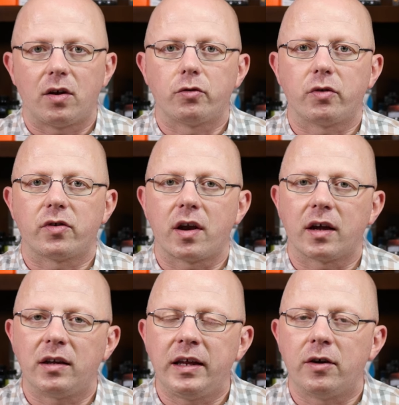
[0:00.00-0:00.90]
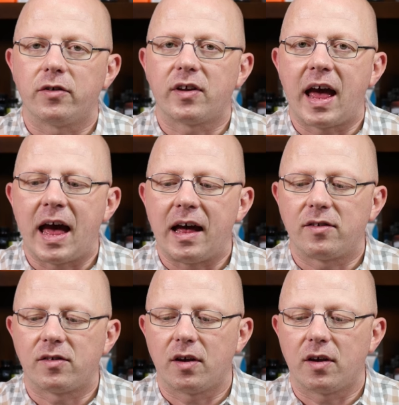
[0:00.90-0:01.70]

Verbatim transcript: ultrasonic cleaners as